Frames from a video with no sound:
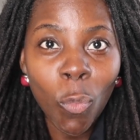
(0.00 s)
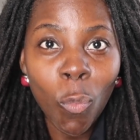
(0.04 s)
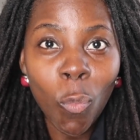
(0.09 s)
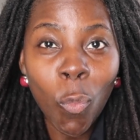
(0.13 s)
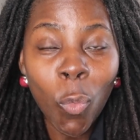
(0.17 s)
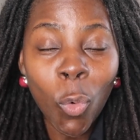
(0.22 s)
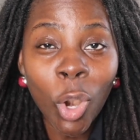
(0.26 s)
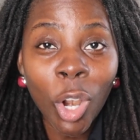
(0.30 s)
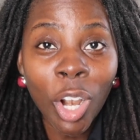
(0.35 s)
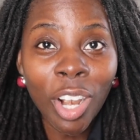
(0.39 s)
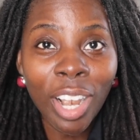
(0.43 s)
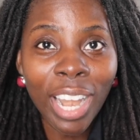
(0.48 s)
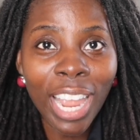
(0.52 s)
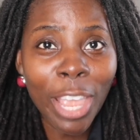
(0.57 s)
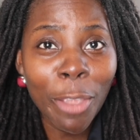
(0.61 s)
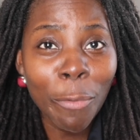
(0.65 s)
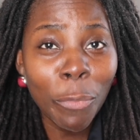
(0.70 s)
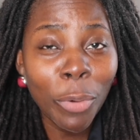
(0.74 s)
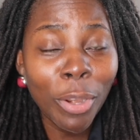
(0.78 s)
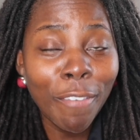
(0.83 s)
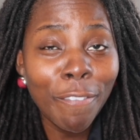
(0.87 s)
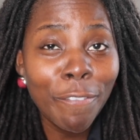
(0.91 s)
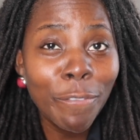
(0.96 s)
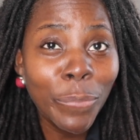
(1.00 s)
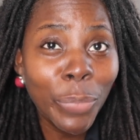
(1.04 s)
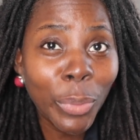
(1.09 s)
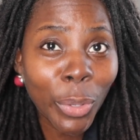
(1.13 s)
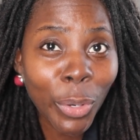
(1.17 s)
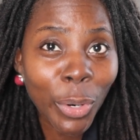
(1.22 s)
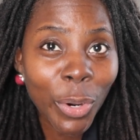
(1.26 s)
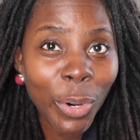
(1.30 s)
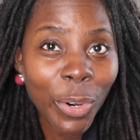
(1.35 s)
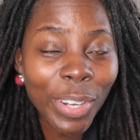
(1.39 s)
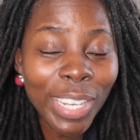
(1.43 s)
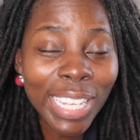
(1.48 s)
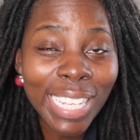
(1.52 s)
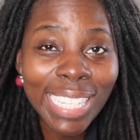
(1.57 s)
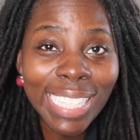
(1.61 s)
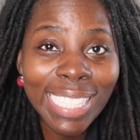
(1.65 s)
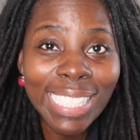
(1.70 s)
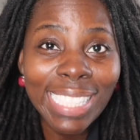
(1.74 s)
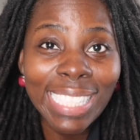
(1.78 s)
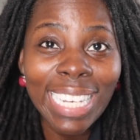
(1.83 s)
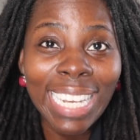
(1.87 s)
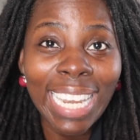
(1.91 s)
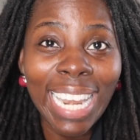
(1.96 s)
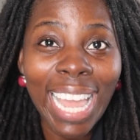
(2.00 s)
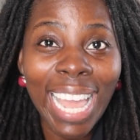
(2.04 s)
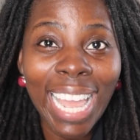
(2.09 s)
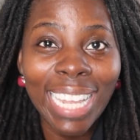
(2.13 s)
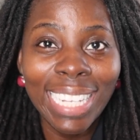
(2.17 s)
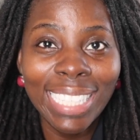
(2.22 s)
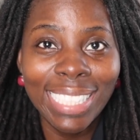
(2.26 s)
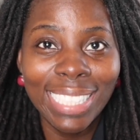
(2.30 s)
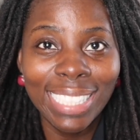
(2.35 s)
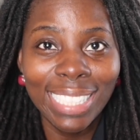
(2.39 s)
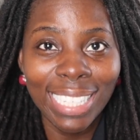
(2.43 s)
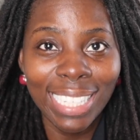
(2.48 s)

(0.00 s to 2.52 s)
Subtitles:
where a referral is not